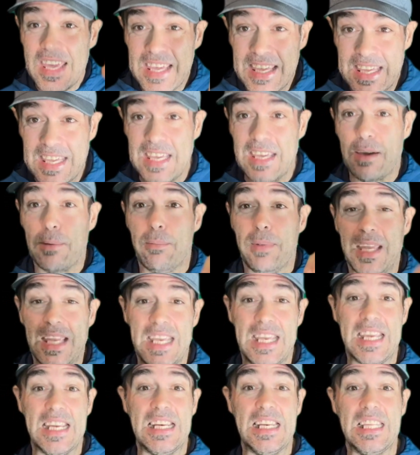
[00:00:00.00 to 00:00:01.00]
him
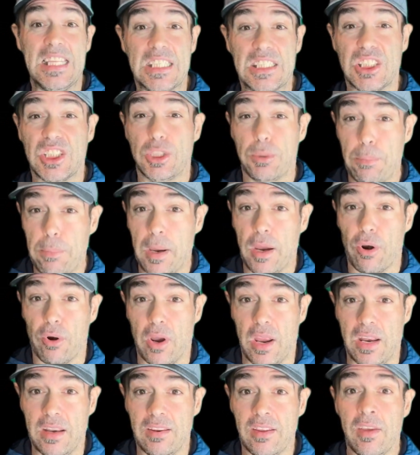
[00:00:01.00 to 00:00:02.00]
in the
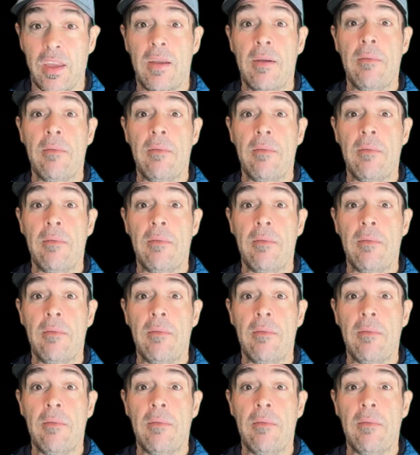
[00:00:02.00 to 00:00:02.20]
Spirit.